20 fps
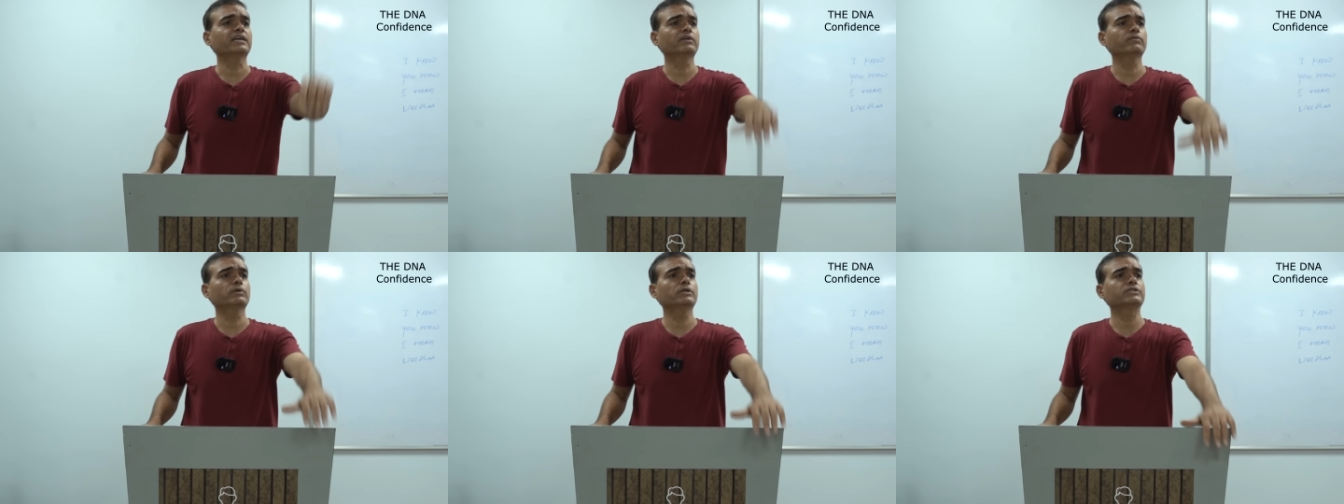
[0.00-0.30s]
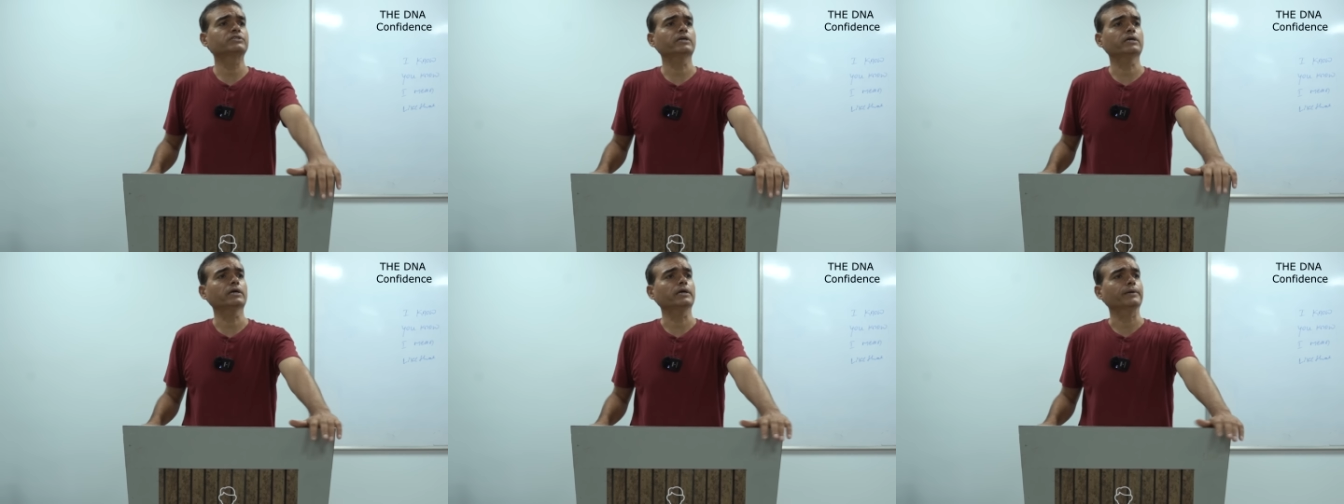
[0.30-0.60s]
he will
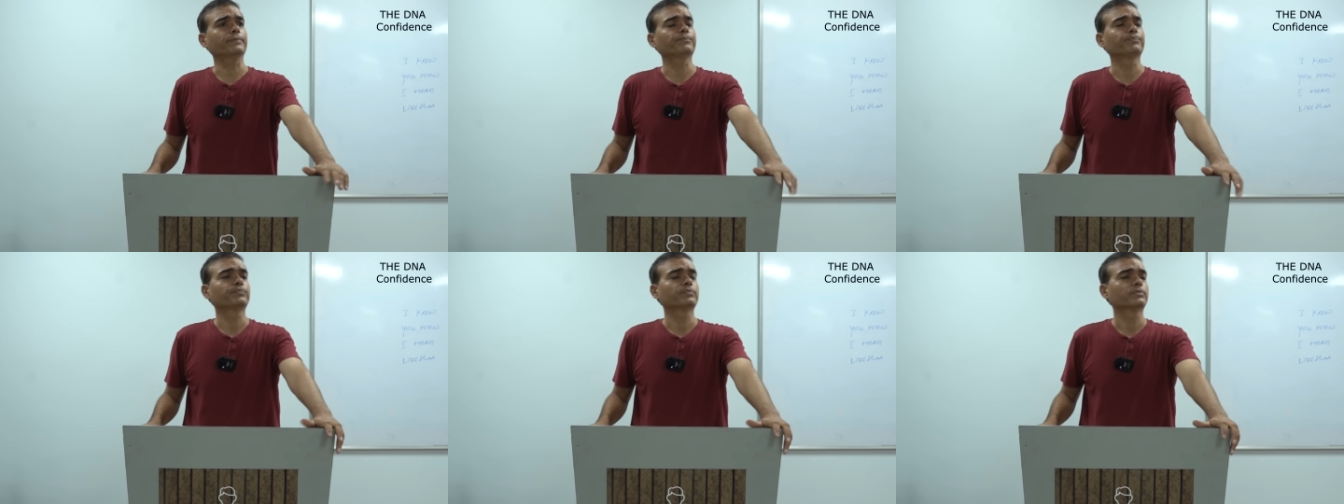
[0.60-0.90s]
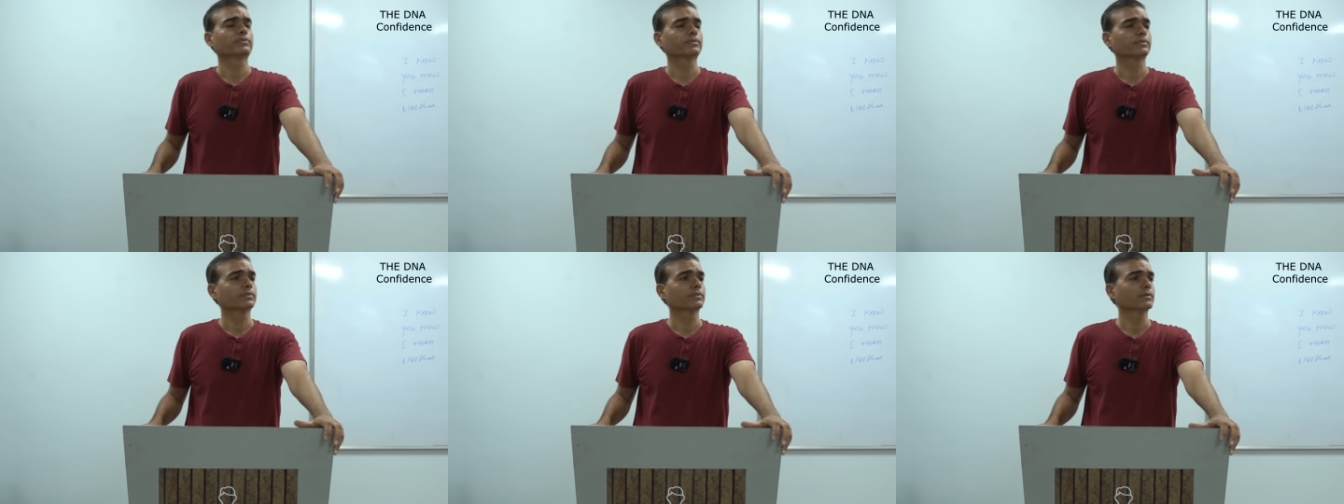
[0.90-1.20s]
say,
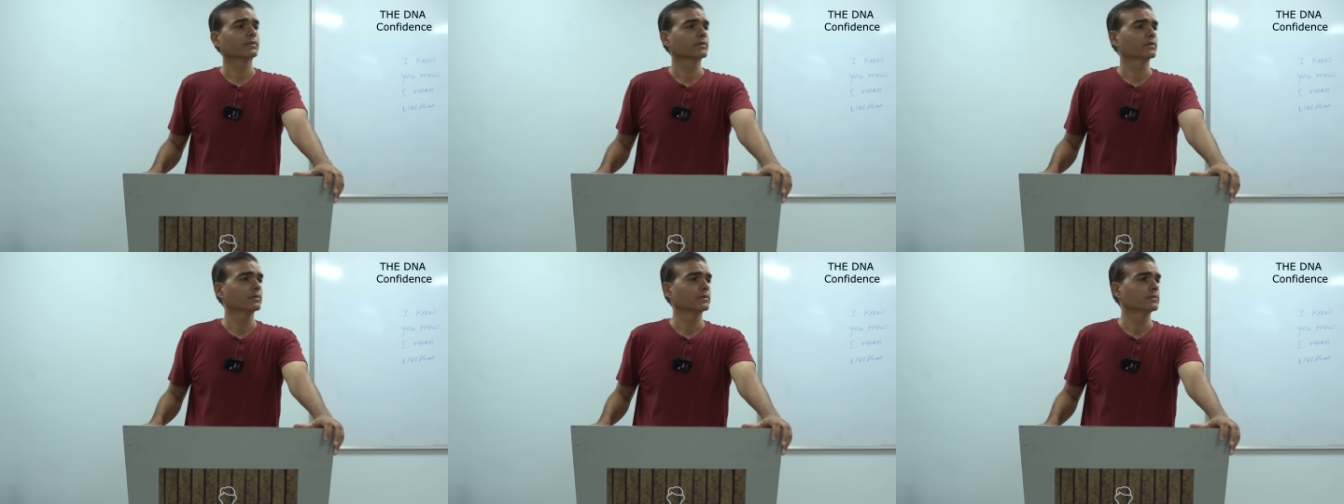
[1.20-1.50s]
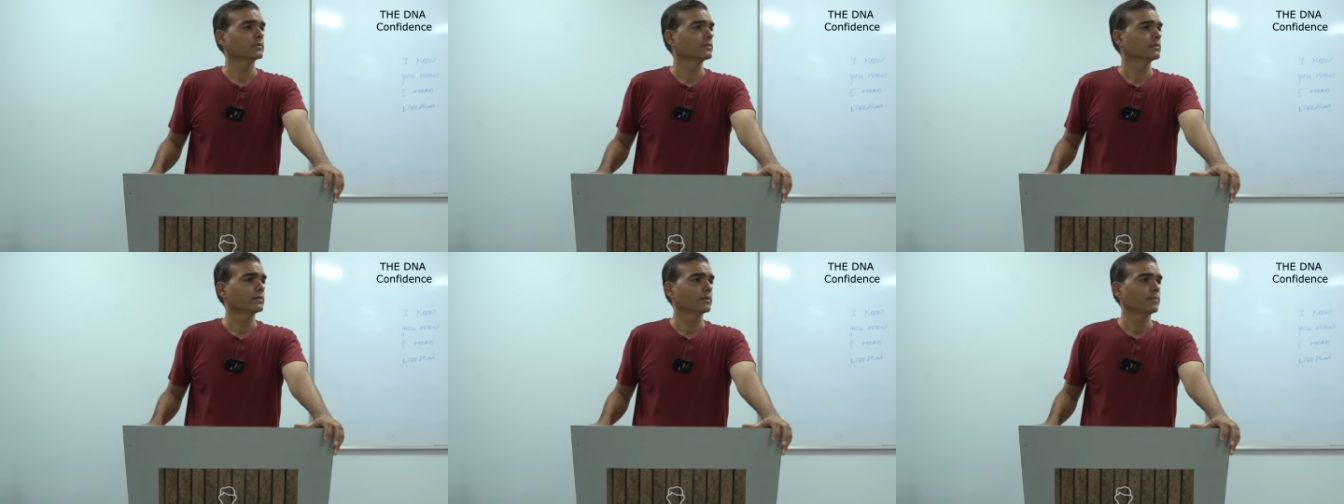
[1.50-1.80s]

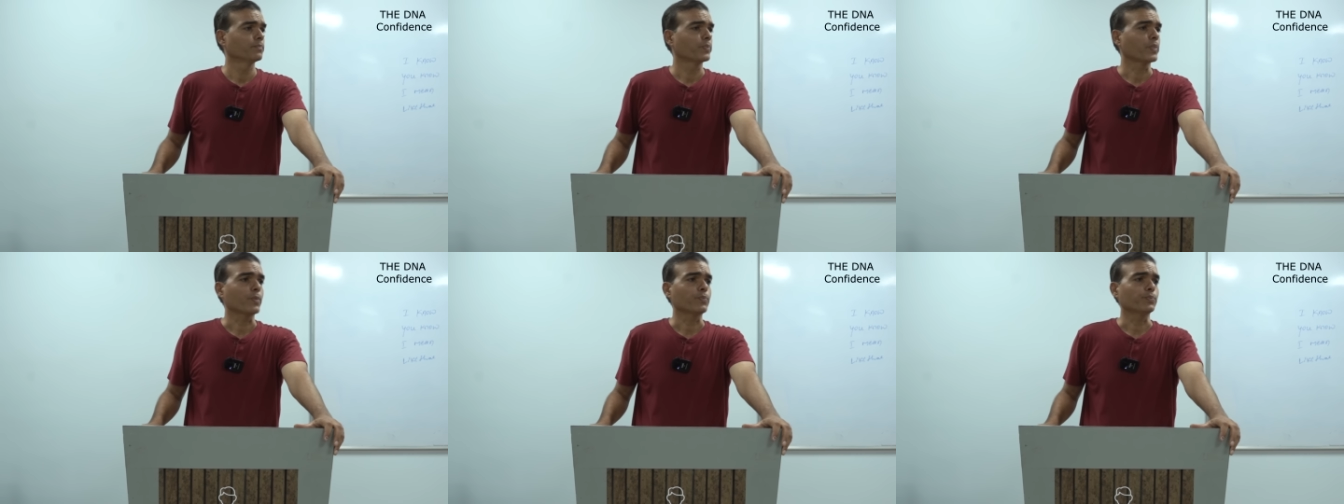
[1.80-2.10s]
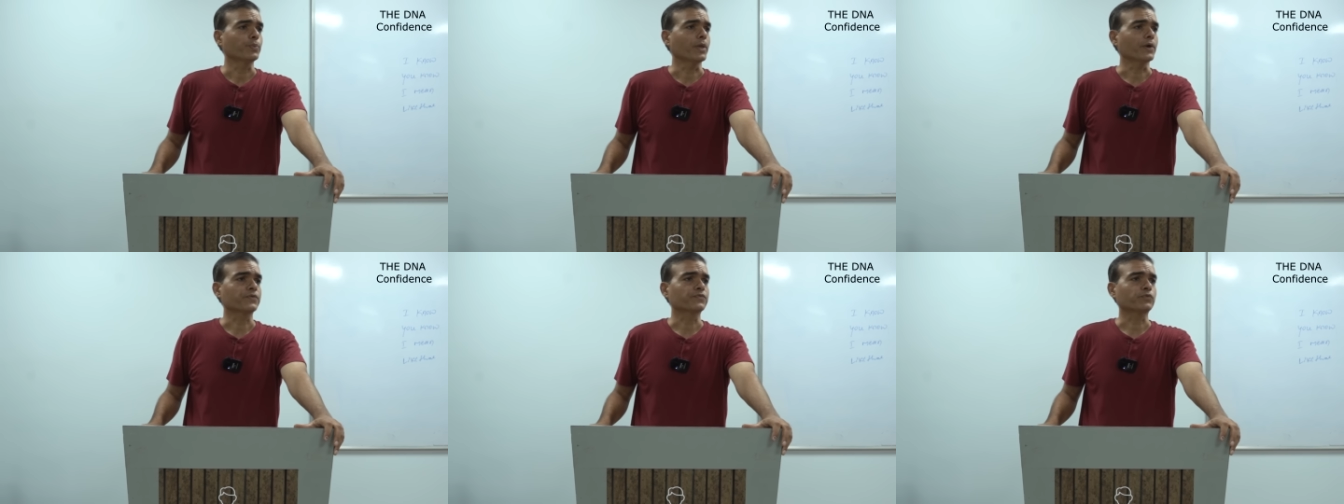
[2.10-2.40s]

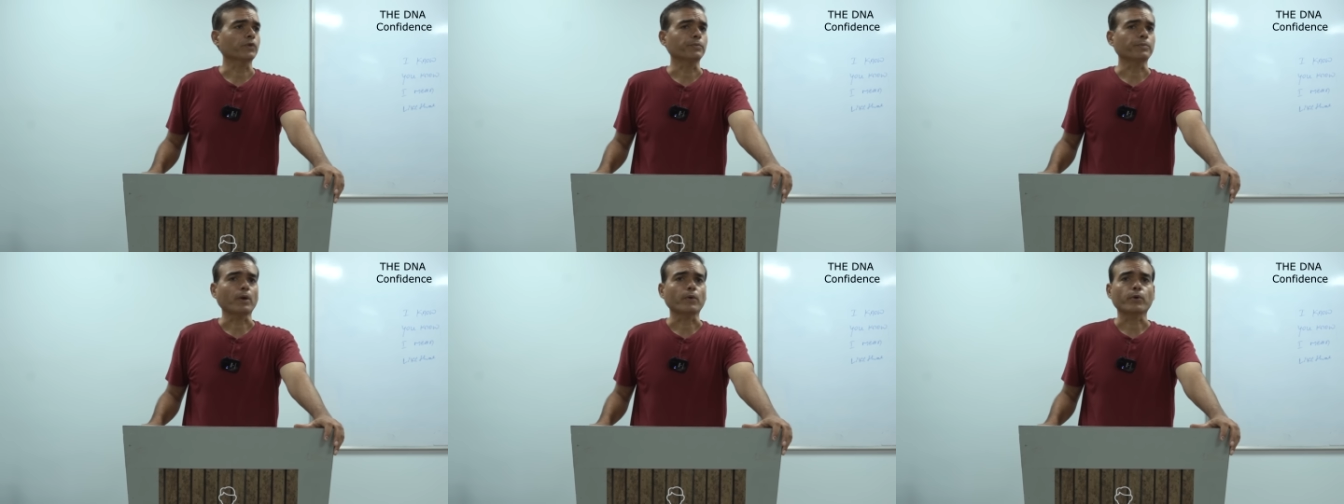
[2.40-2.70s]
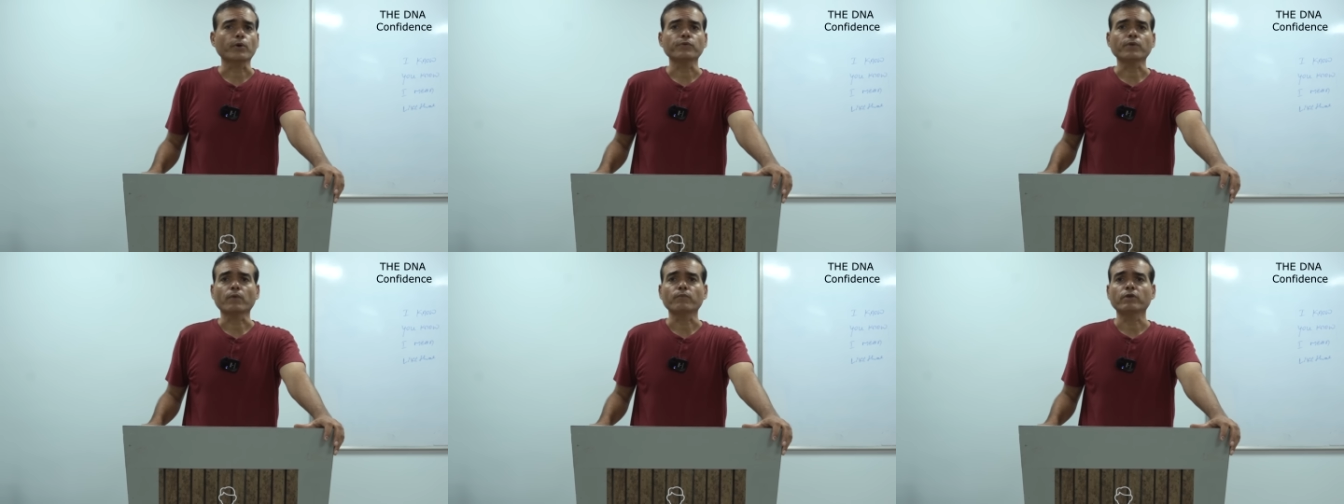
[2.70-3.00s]
next time I'm
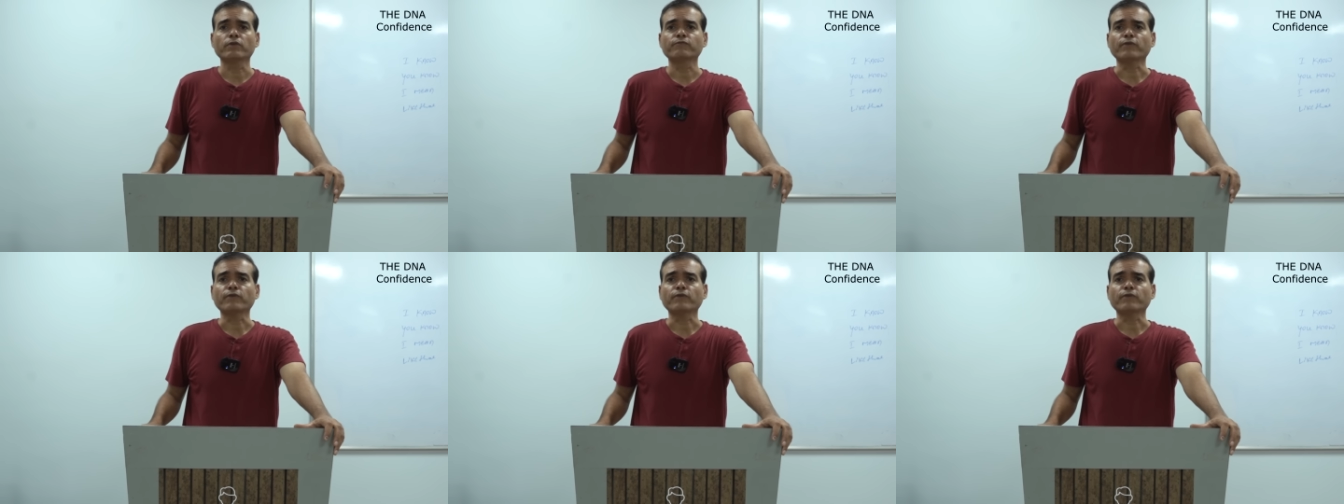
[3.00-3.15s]
going, I will